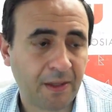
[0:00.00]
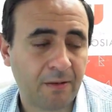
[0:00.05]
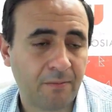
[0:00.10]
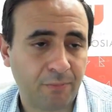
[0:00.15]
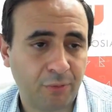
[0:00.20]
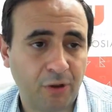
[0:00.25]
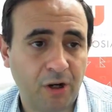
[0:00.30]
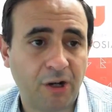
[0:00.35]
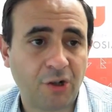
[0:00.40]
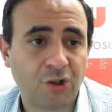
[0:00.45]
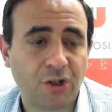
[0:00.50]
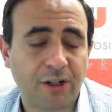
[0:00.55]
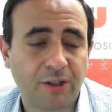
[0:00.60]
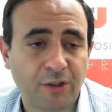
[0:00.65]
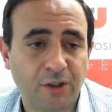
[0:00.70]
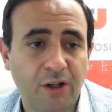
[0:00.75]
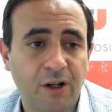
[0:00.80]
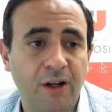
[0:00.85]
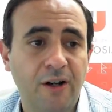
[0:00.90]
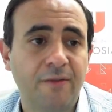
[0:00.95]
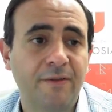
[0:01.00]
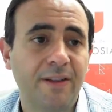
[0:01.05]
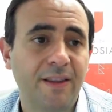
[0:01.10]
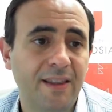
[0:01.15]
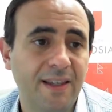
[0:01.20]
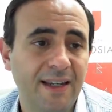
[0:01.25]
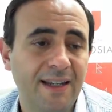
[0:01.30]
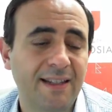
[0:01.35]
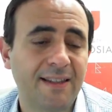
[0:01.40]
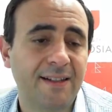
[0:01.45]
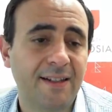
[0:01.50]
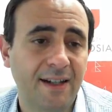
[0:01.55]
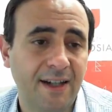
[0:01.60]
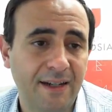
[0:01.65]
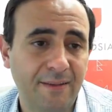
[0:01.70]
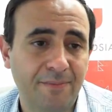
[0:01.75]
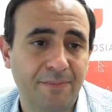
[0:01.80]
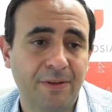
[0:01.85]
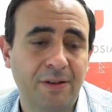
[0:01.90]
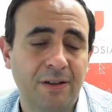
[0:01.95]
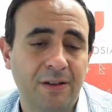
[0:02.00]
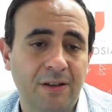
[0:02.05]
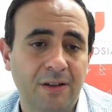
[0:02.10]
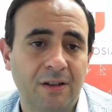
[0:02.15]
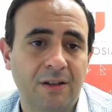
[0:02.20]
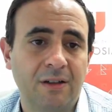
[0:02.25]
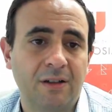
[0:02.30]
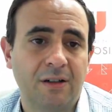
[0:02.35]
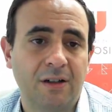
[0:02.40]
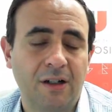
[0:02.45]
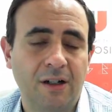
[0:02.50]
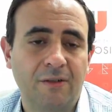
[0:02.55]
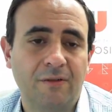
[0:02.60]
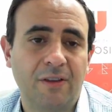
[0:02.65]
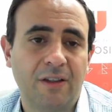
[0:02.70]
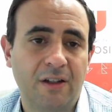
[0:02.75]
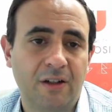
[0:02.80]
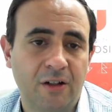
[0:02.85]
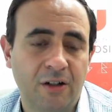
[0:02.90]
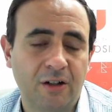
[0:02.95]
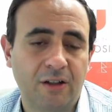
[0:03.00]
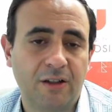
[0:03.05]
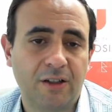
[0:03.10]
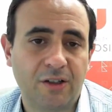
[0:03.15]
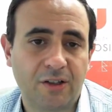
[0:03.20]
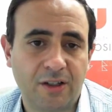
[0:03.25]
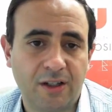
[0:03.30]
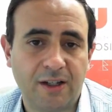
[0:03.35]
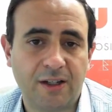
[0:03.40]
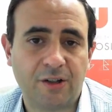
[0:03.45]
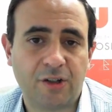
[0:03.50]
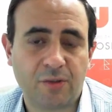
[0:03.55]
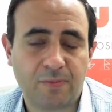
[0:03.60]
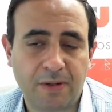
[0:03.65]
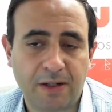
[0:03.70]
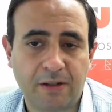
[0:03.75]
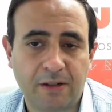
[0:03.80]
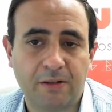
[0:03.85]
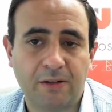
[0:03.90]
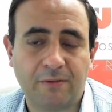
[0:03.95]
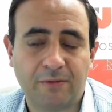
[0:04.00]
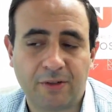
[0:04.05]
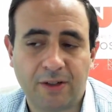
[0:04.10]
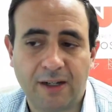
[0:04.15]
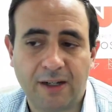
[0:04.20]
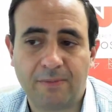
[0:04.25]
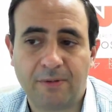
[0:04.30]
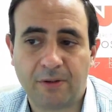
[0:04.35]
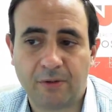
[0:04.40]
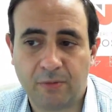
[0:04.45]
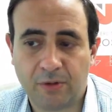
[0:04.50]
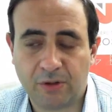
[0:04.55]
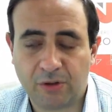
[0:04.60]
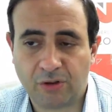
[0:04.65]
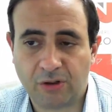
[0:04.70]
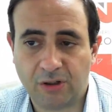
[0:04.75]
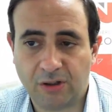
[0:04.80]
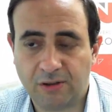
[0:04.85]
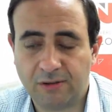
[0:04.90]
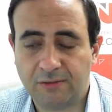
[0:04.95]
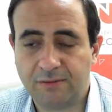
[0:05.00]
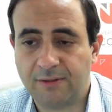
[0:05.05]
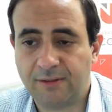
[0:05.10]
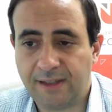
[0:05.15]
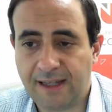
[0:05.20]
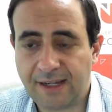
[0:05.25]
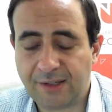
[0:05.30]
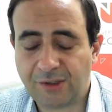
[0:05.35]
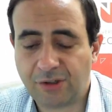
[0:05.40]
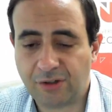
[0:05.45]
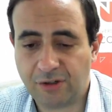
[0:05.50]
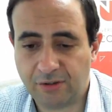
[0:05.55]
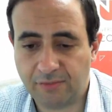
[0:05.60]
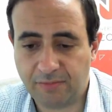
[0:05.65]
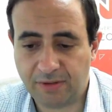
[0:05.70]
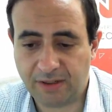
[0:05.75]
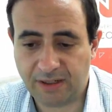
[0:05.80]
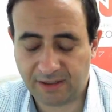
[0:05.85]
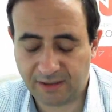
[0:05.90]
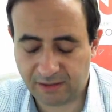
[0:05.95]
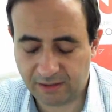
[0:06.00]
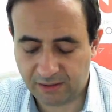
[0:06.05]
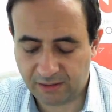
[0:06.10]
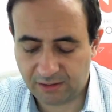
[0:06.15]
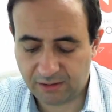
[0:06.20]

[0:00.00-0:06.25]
projects of the type of the early stage speculative type that we saw last year being